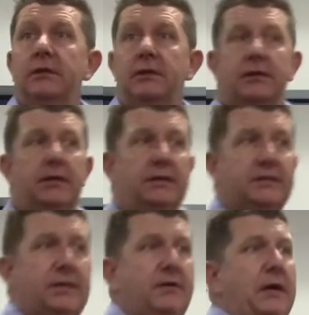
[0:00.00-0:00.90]
Okay,
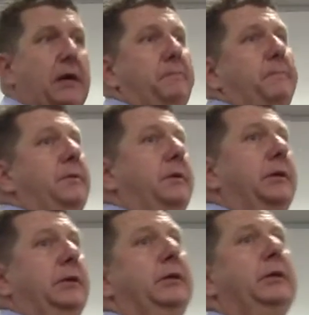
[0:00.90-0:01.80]
so
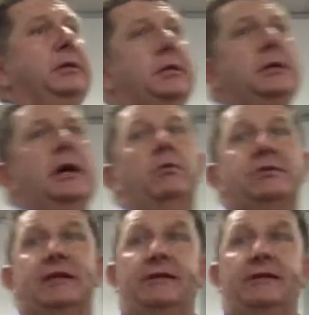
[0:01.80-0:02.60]
I was at an